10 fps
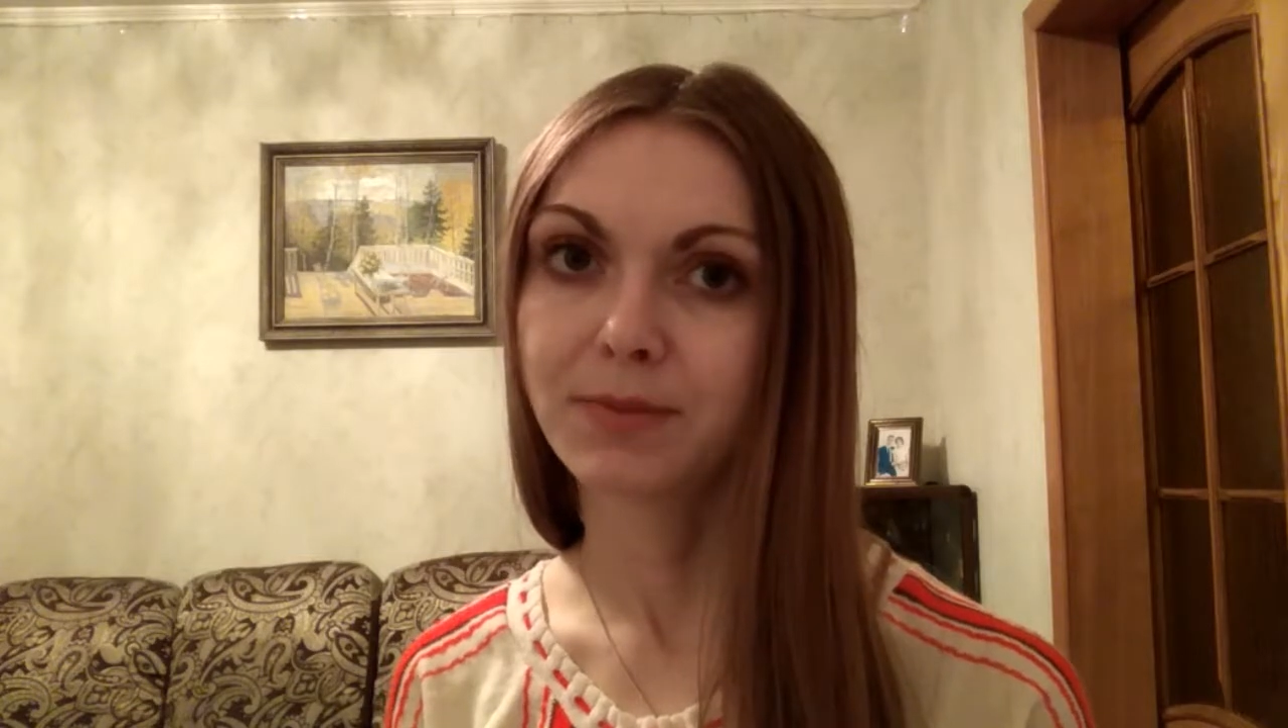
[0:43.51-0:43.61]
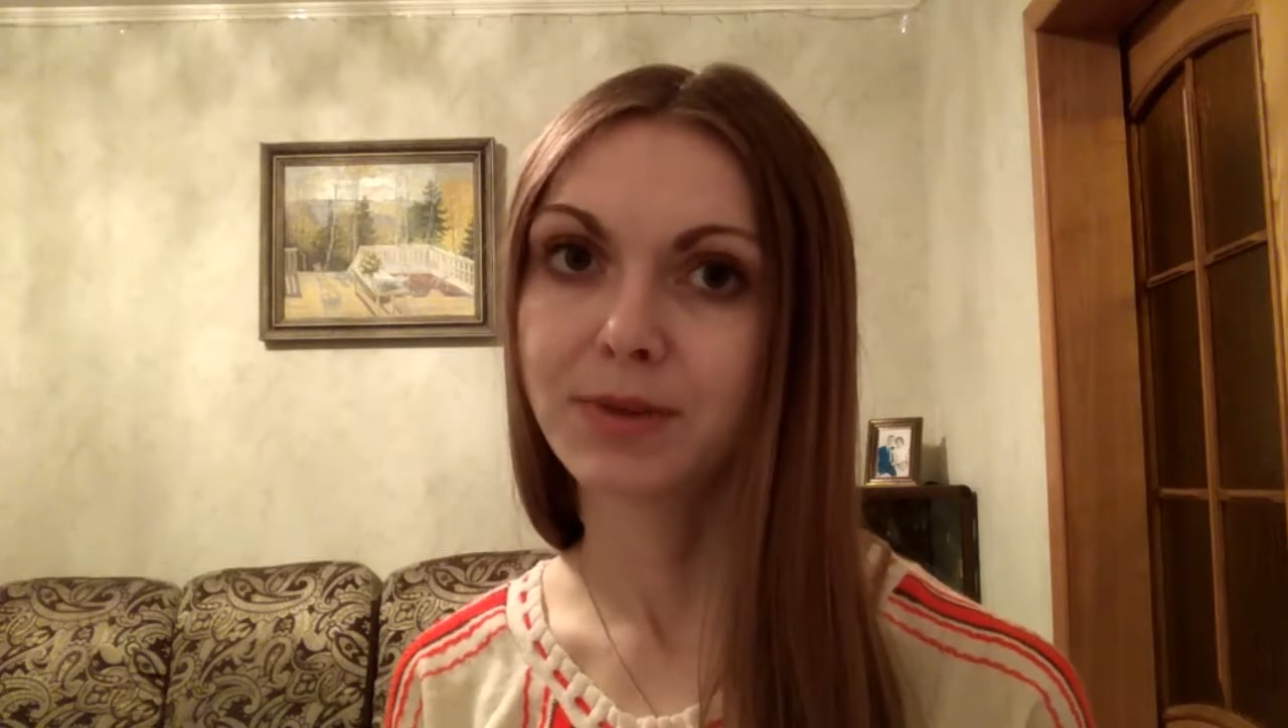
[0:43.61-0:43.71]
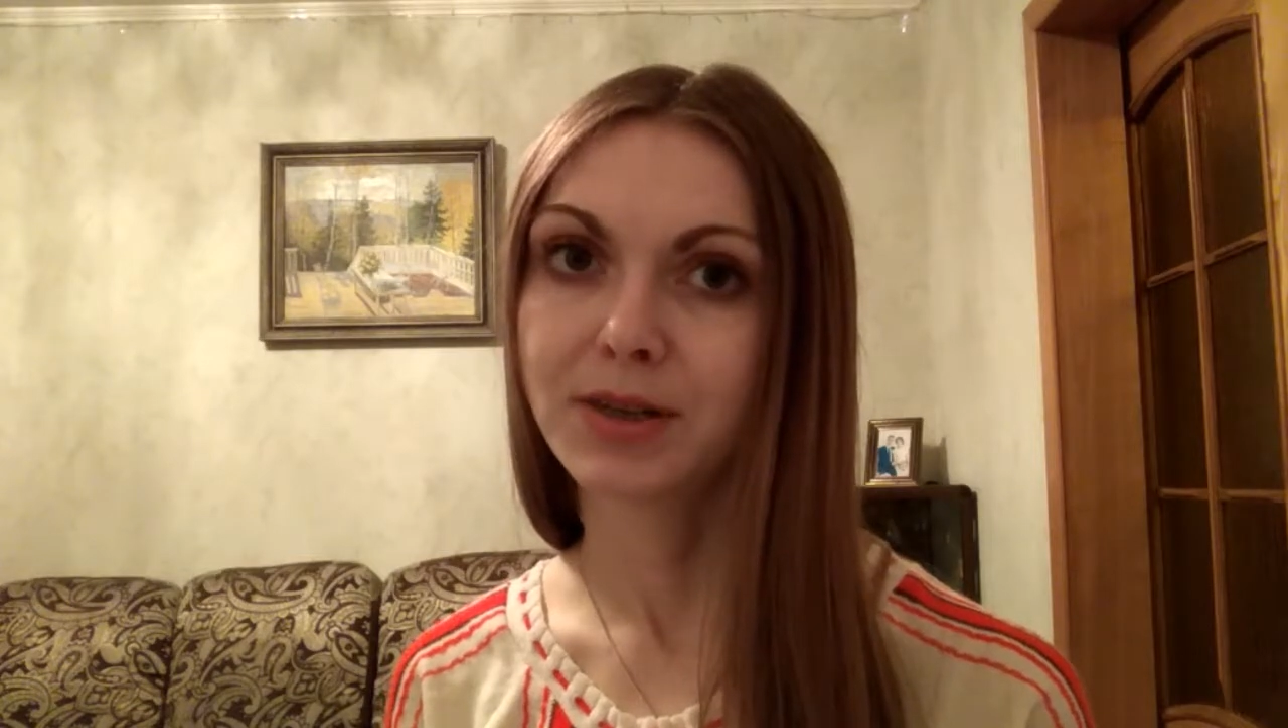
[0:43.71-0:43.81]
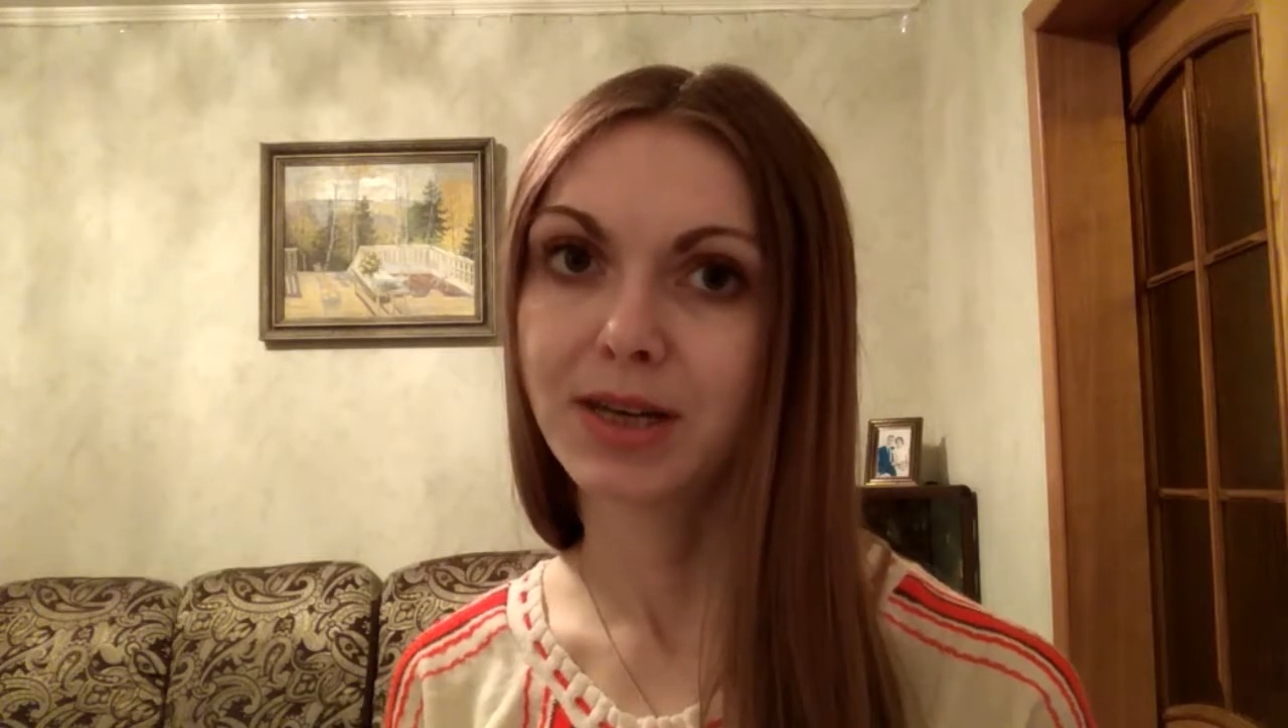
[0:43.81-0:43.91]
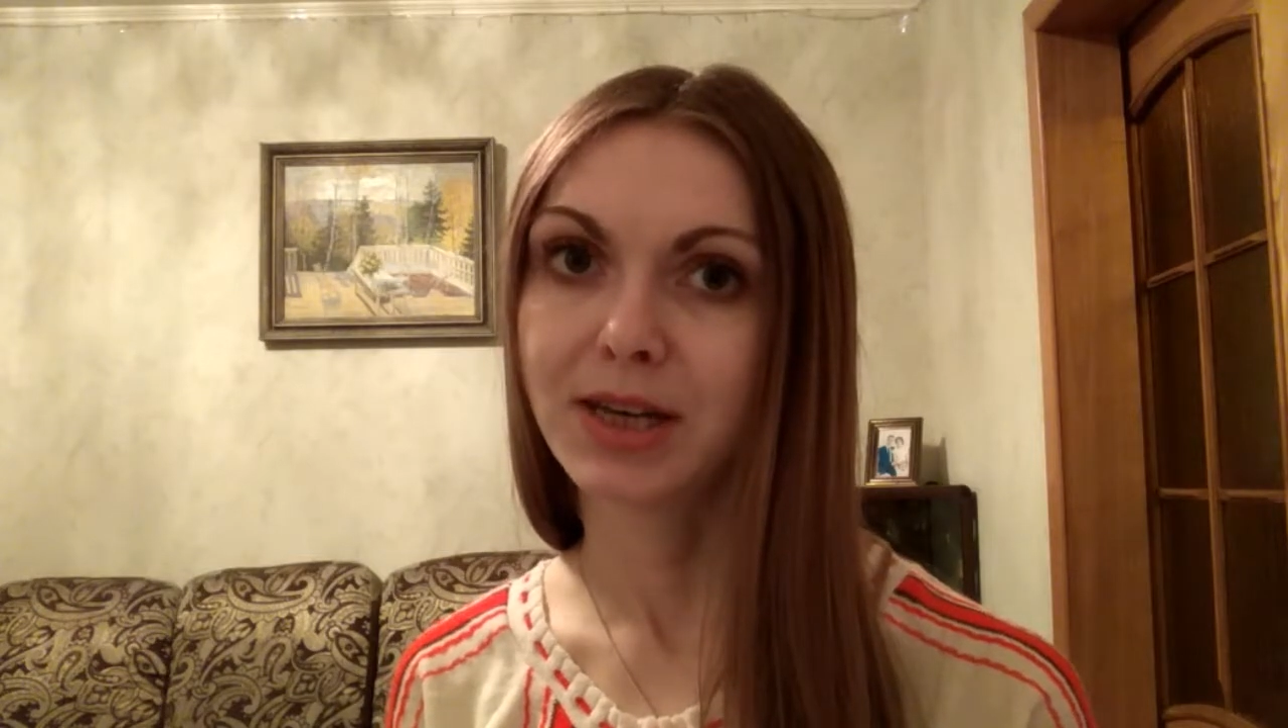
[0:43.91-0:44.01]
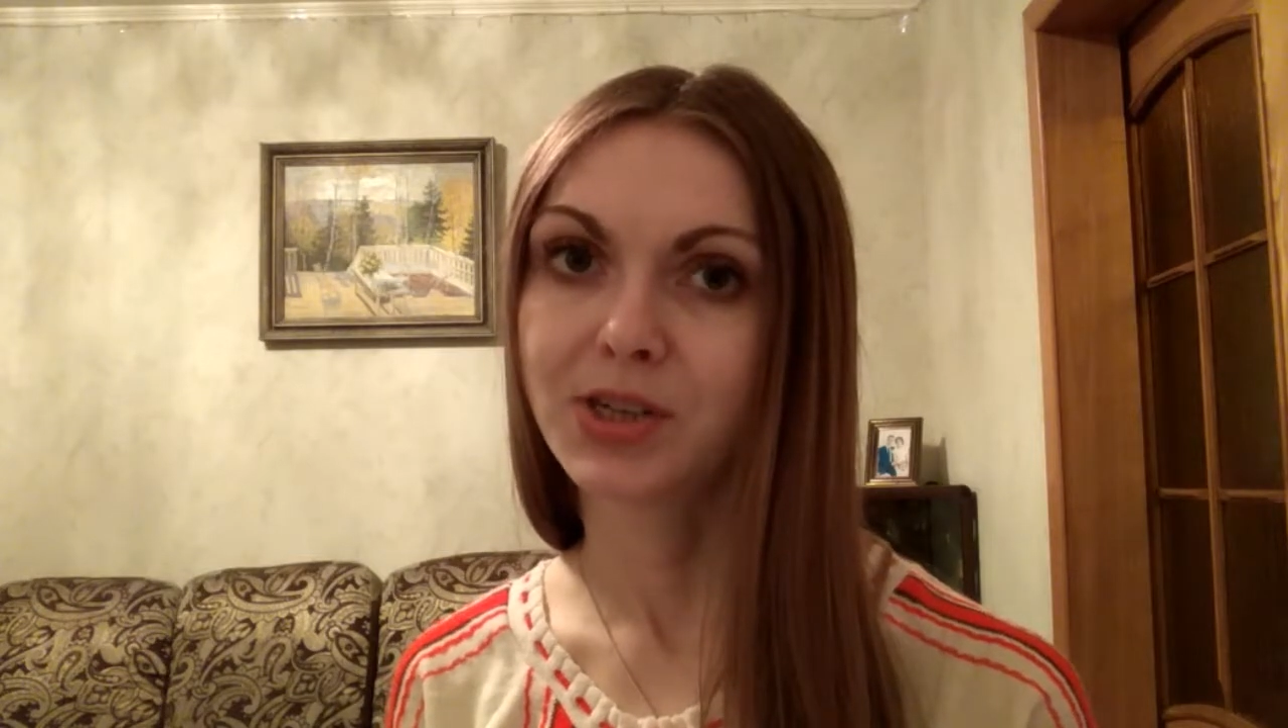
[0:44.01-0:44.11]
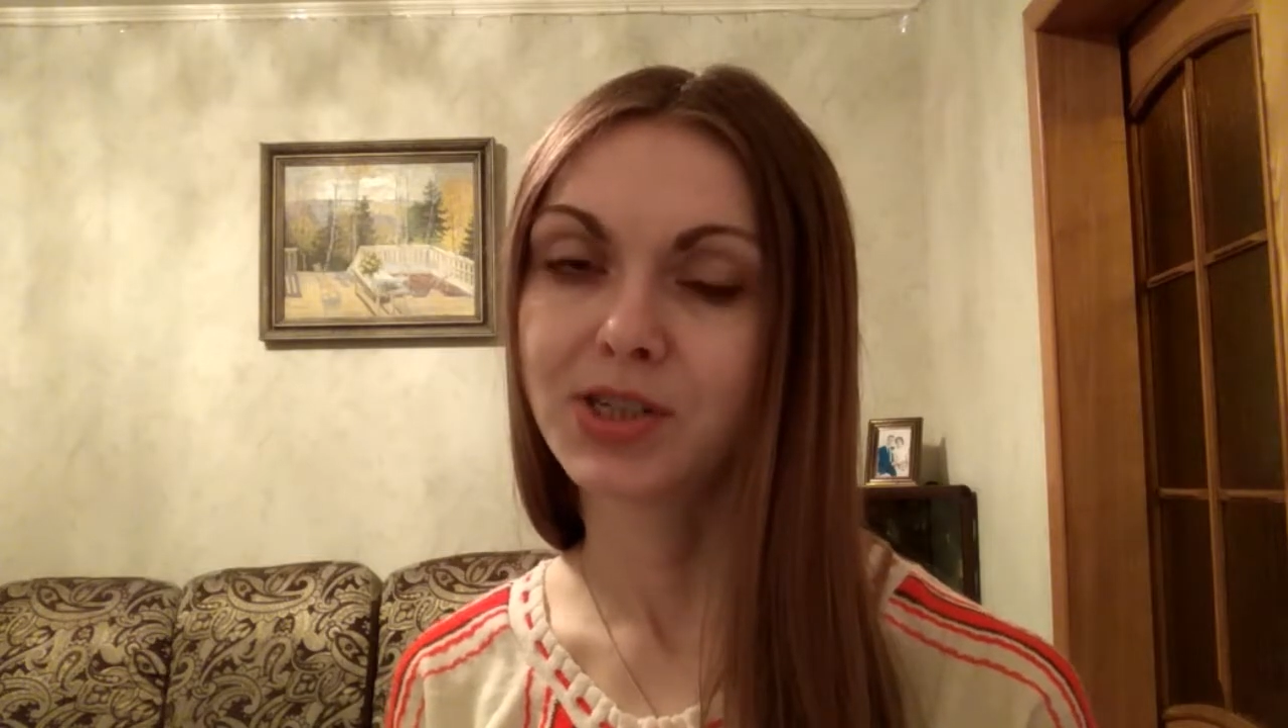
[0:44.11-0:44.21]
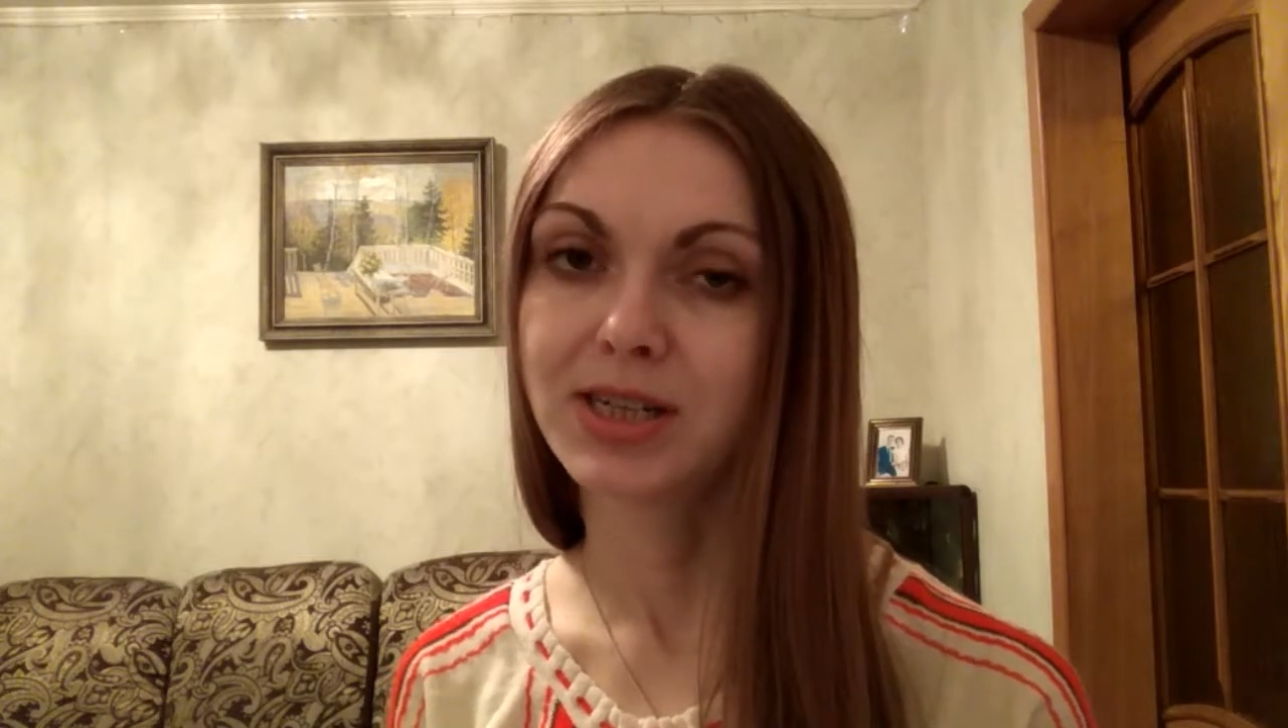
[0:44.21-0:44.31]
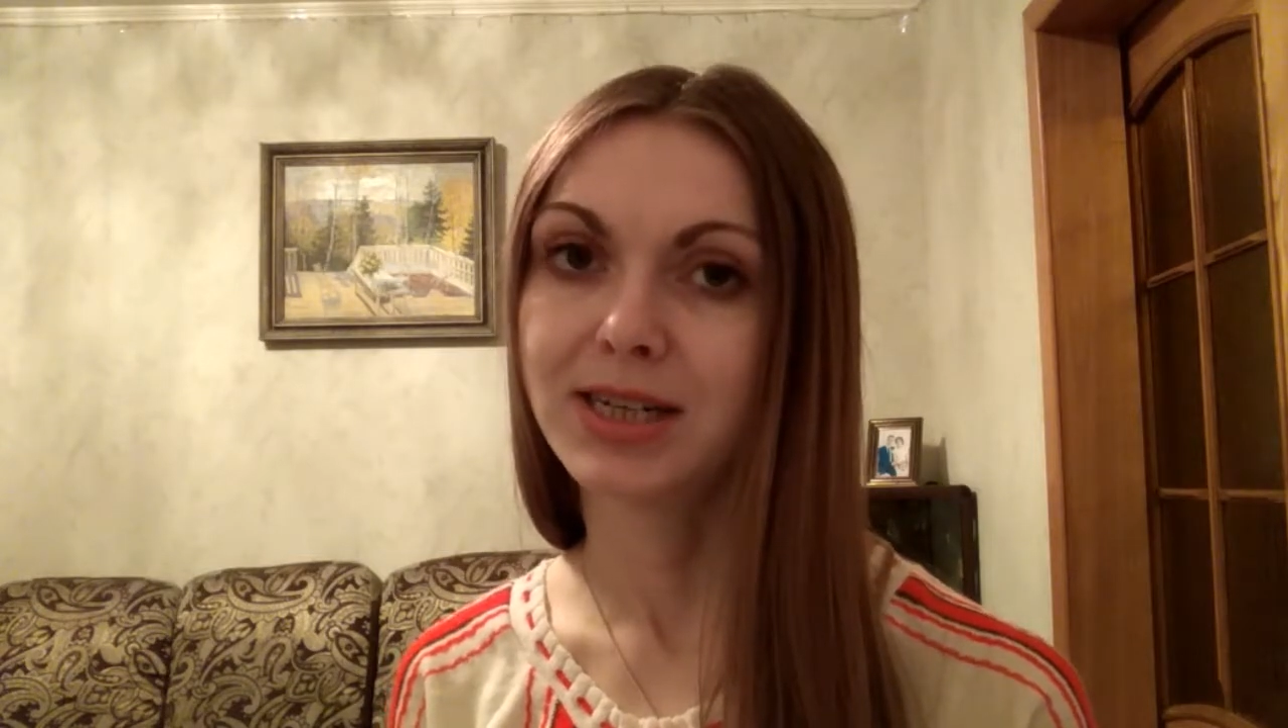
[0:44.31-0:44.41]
communication